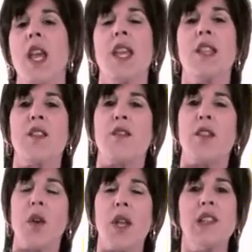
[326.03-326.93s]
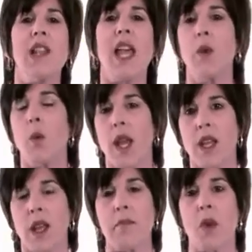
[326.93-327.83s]
It's a very lightweight
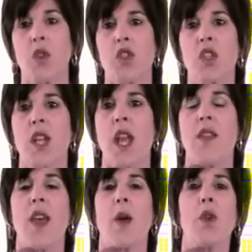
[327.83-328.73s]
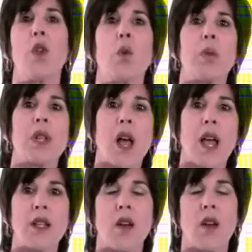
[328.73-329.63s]
emulsion that when you apply
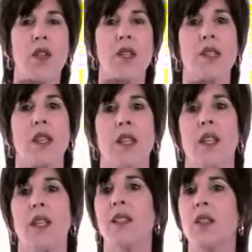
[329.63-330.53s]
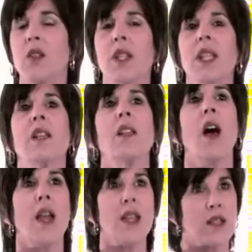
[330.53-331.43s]
it on the skin, it literally
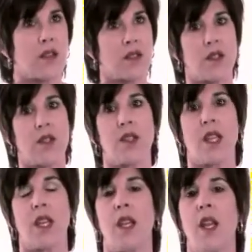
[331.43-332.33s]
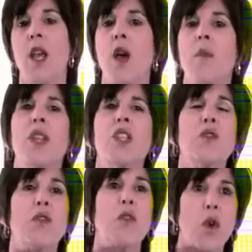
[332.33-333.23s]
glides onto the skin. But it's
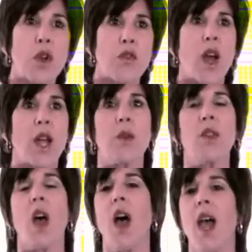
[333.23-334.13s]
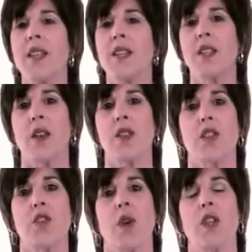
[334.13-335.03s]
fortified with the highest
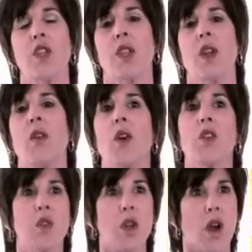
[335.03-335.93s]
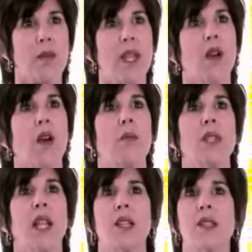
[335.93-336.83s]
concentration of UltraCalming
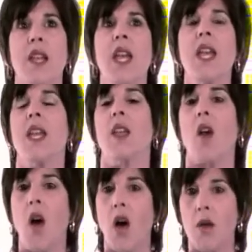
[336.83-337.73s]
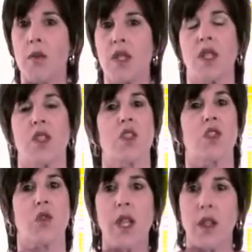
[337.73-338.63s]
Complex. It calms, it
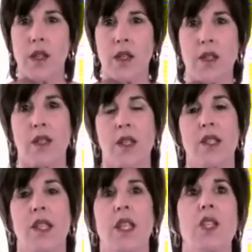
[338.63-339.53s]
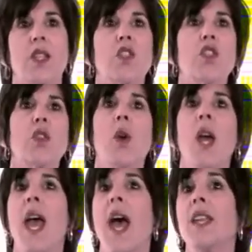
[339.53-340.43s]
strengthens the skin tissue,
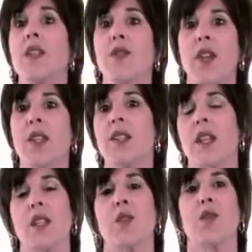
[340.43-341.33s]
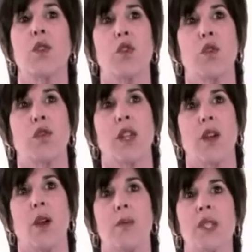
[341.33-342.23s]
and it defends against future
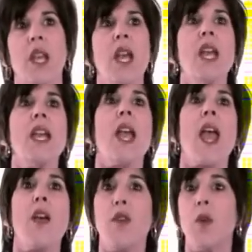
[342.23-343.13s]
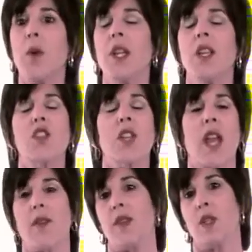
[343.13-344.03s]
flare-ups. Everyone should
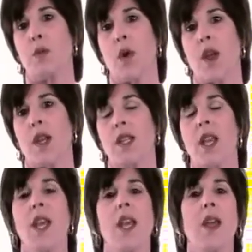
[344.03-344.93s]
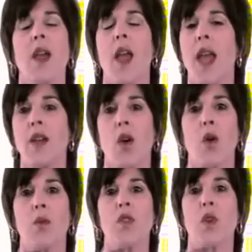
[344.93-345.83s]
have this product at
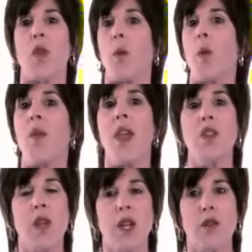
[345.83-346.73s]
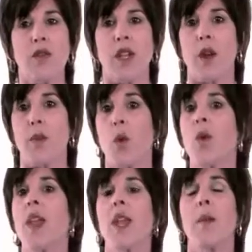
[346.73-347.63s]
home so that when they do get a flare-up or
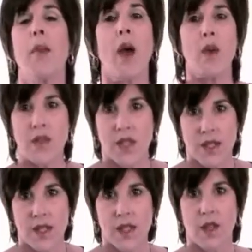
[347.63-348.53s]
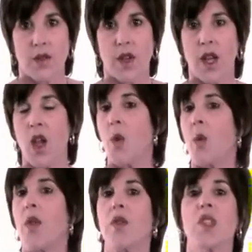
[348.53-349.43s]
they get a bout of sensitivity,
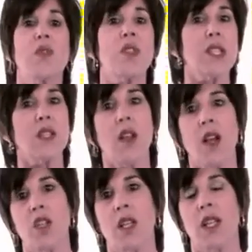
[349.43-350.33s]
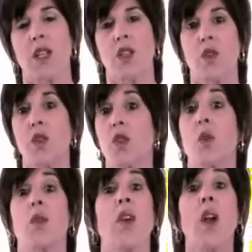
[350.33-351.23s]
whether it's physiologically induced or
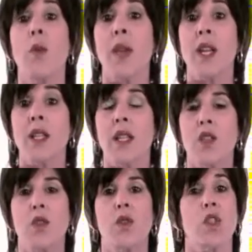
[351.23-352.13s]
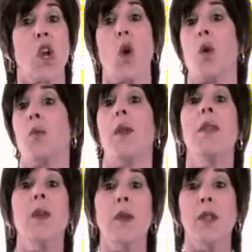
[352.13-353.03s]
environmentally induced, or maybe
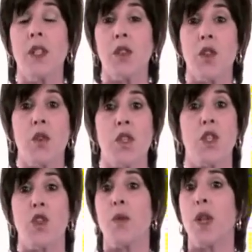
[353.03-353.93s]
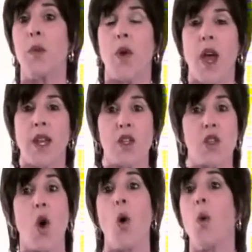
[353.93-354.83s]
they were using too many products,
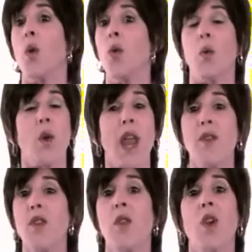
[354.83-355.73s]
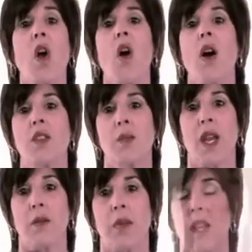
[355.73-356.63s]
or whatever the cause
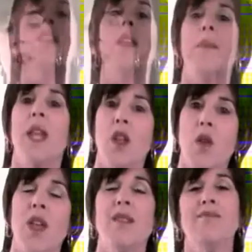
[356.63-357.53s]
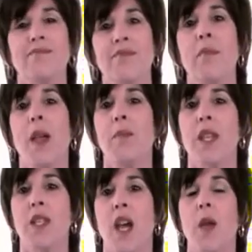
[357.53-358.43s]
might be, they may know that might be a
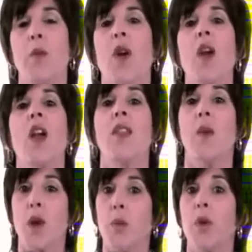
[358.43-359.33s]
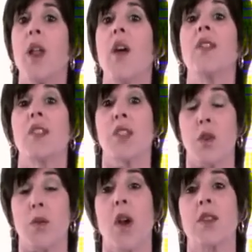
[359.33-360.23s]
time where they want to pull out the
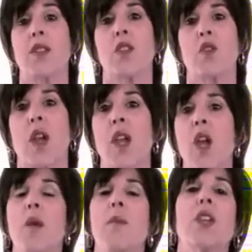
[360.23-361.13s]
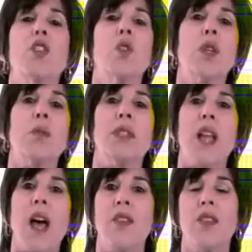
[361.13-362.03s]
serum concentrate, because you can
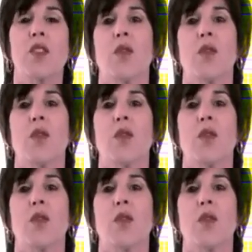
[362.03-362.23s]
apply this to